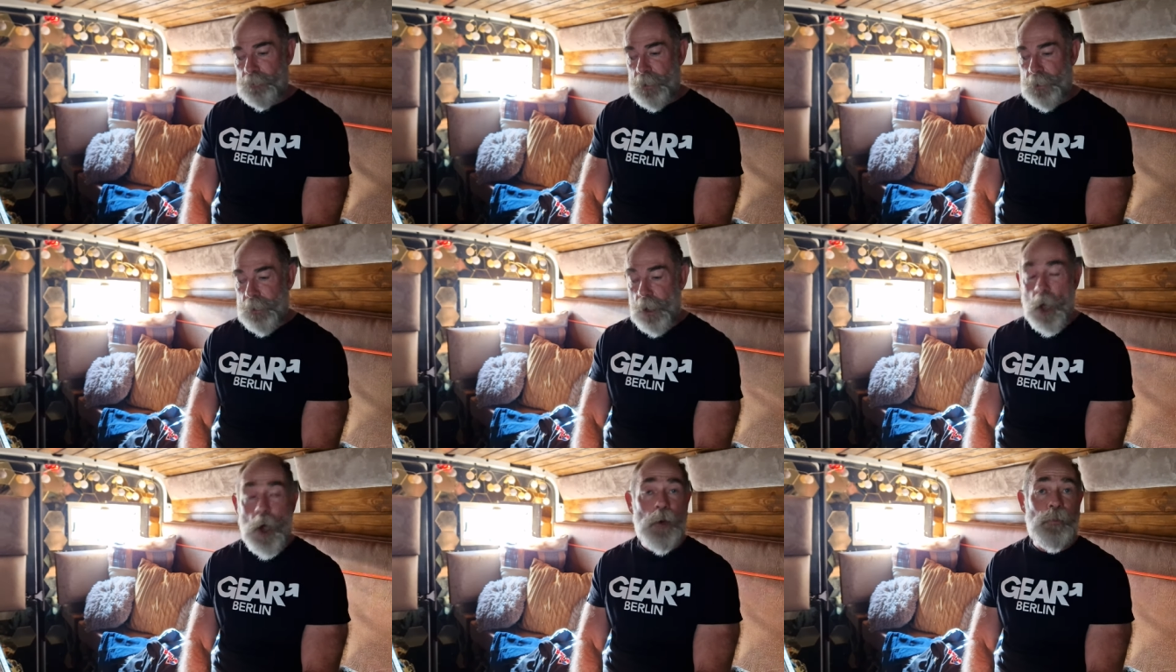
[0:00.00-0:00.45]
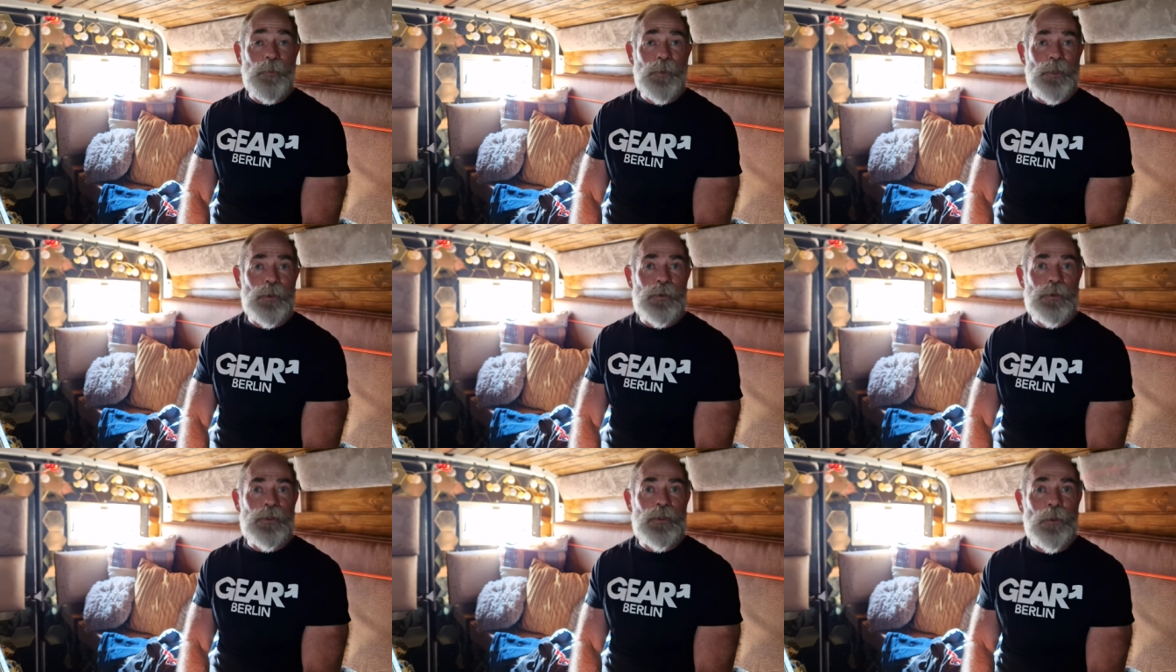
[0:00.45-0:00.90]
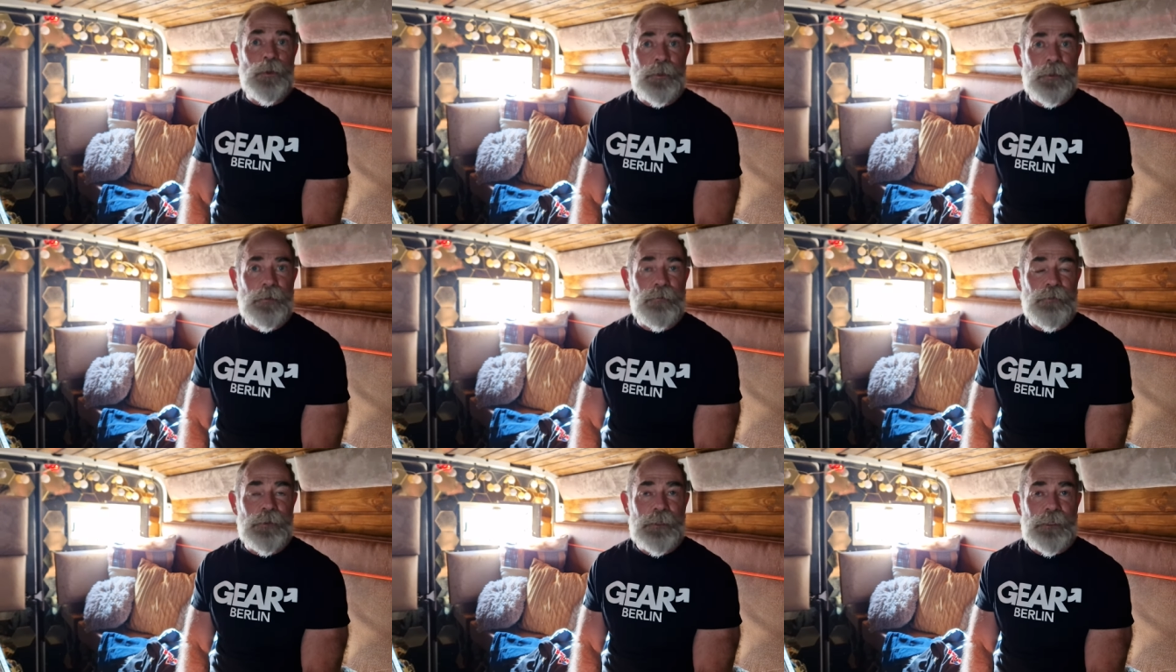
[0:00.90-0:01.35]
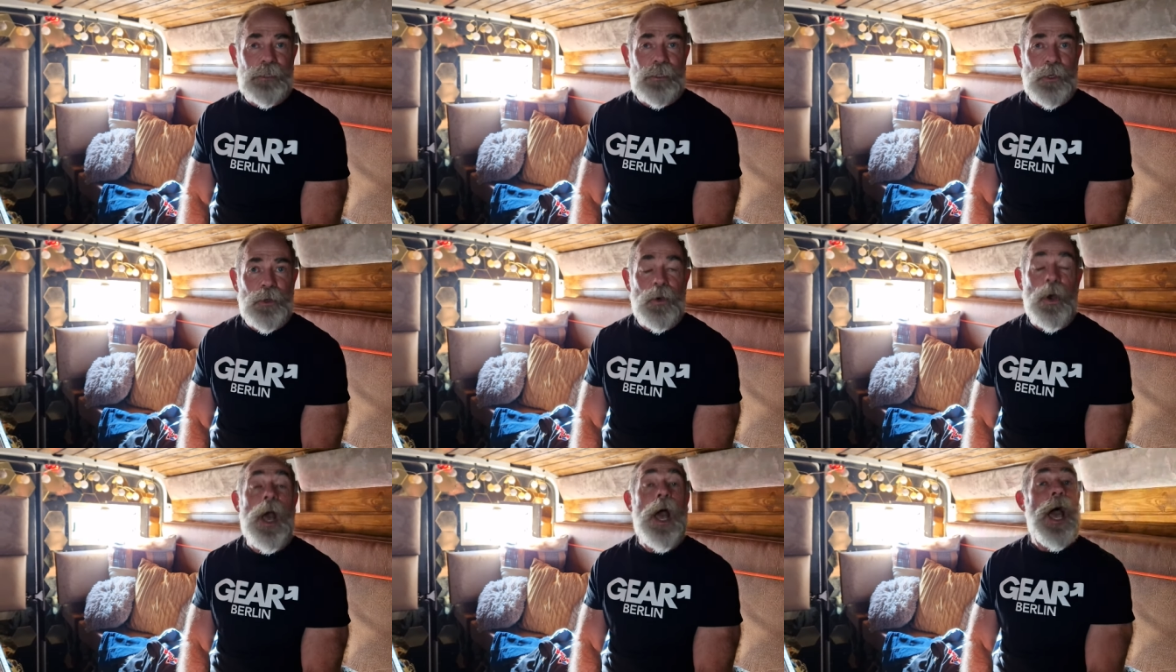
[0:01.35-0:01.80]
I hope you enjoyed the video,
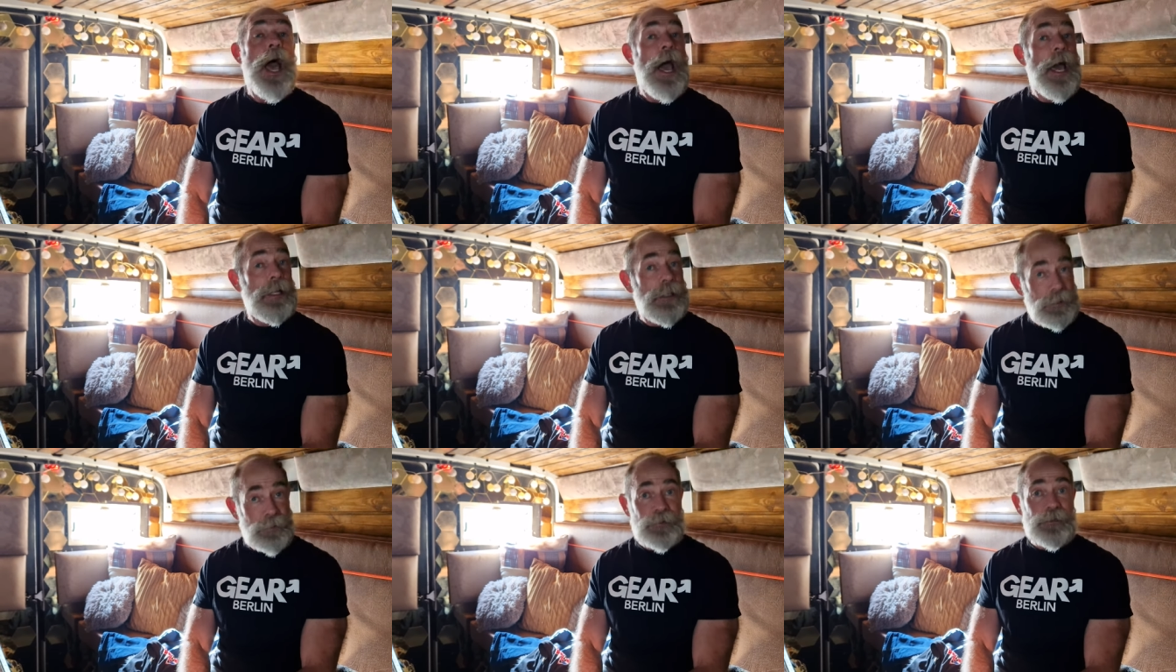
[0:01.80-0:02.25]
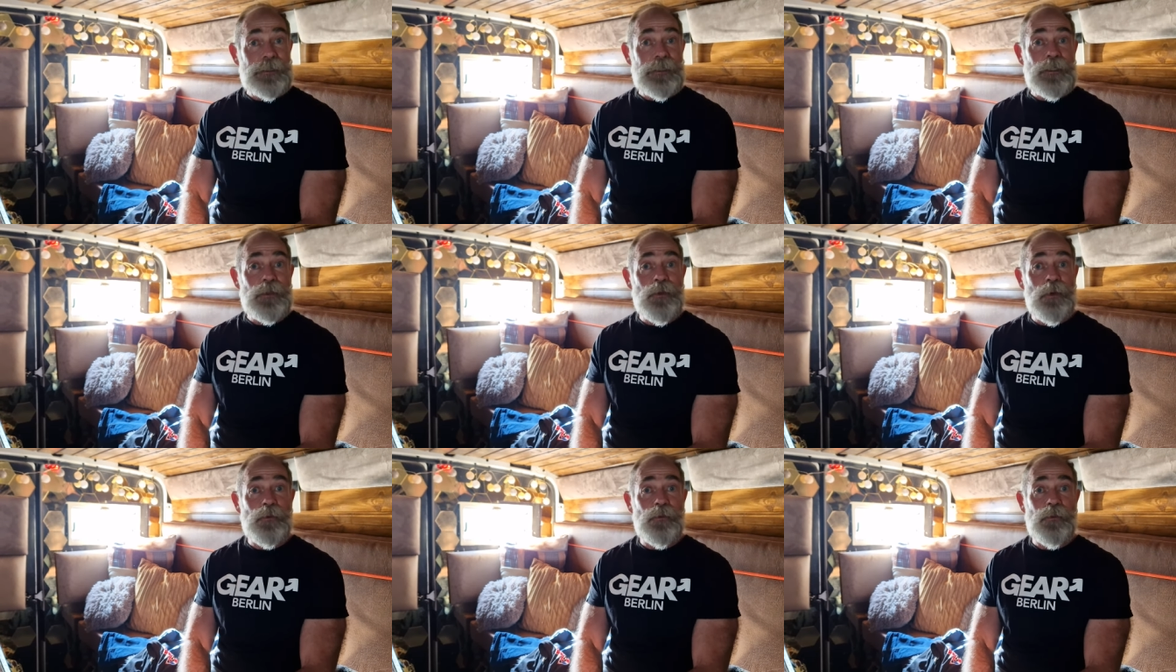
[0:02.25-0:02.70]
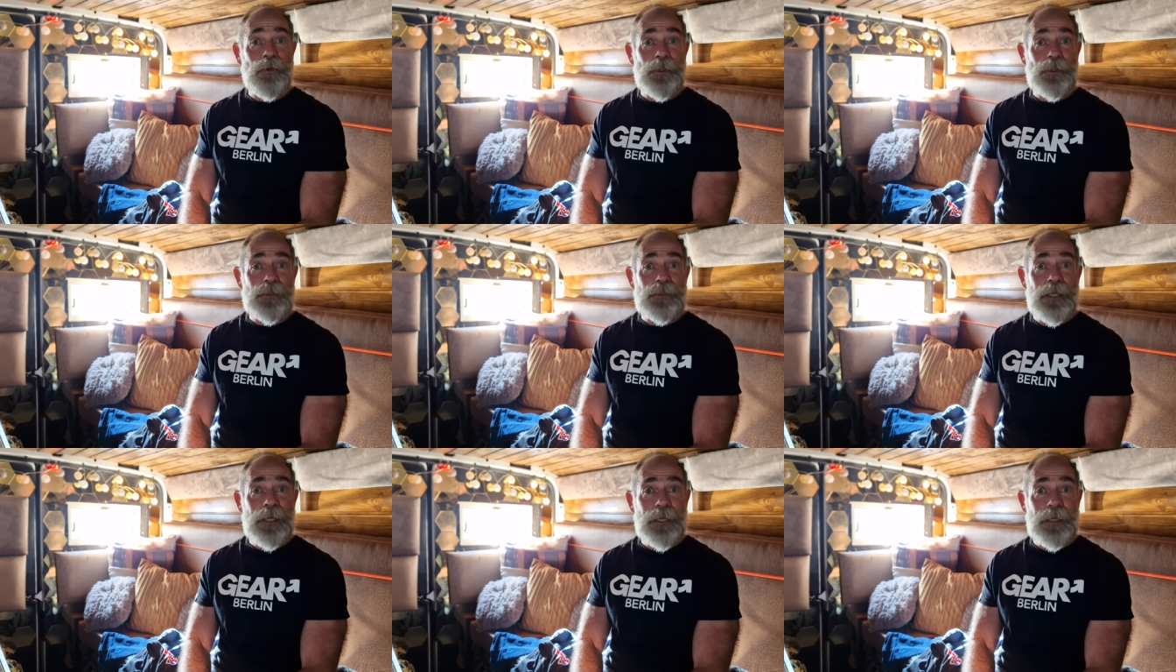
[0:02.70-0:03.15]
and I'll see you on Thursday.